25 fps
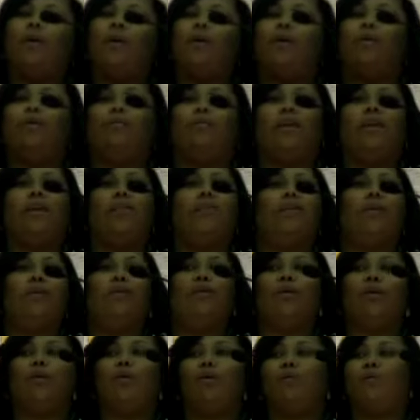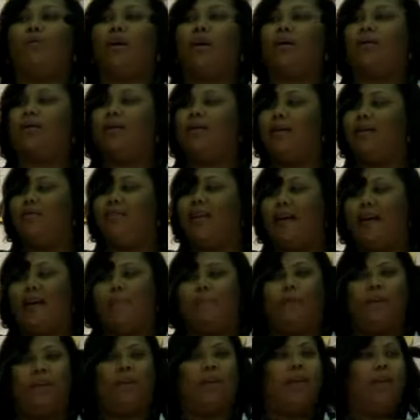we don't even know what could have
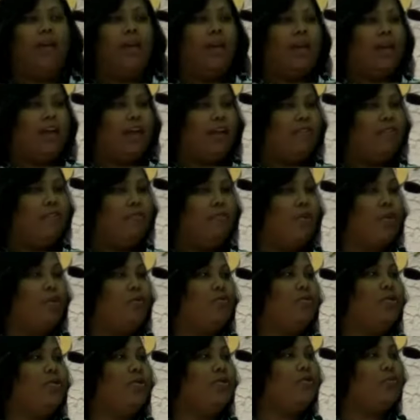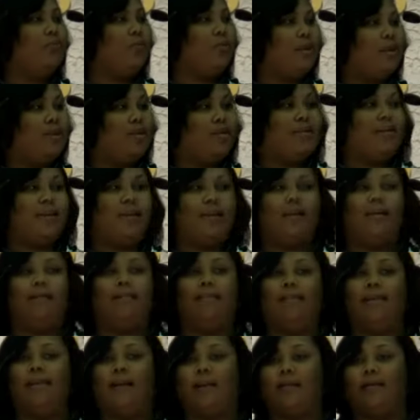happened if Moses would have
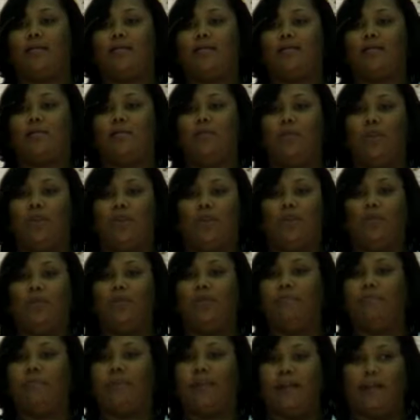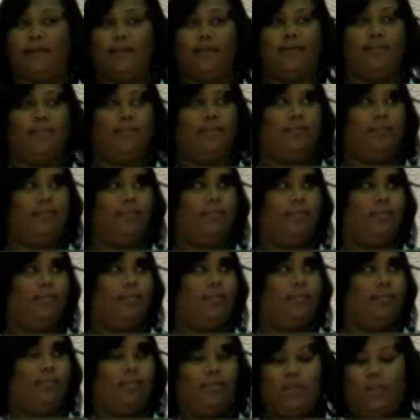said yes with no complaint.
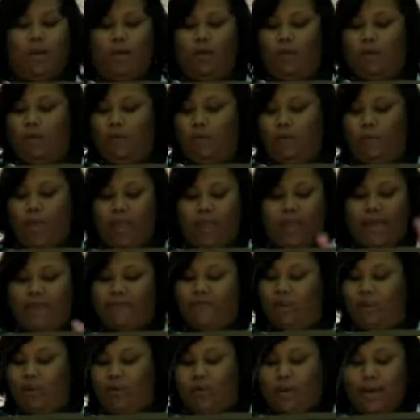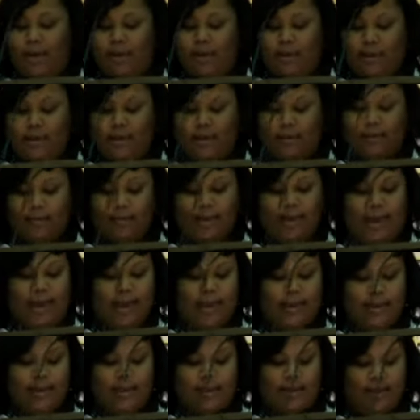We have no idea.
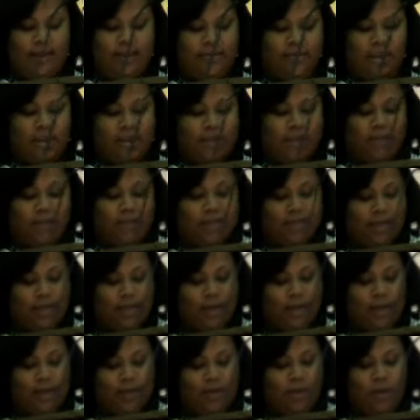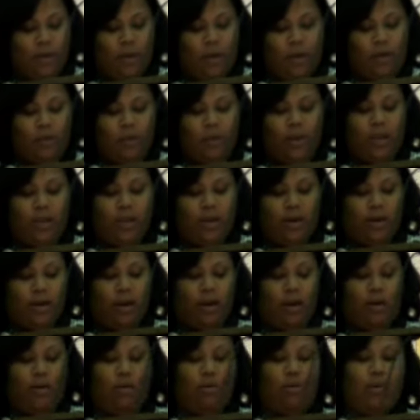God doesn't even give us that. We can
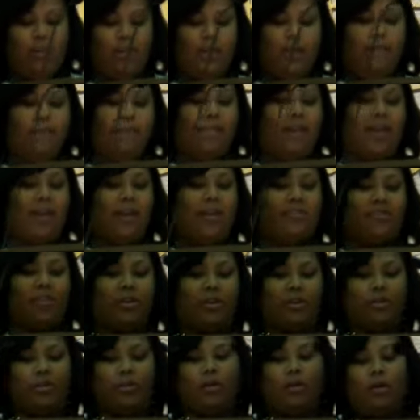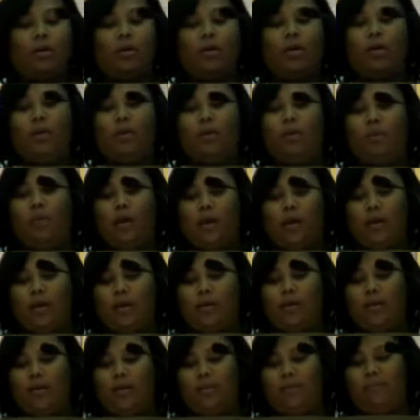only imagine what it
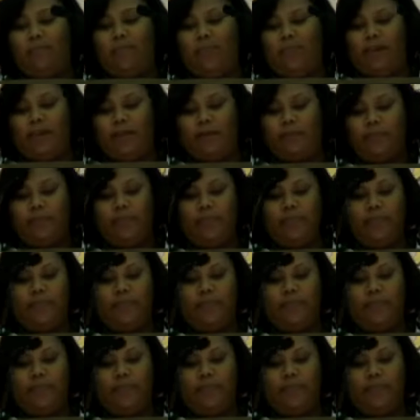could have been.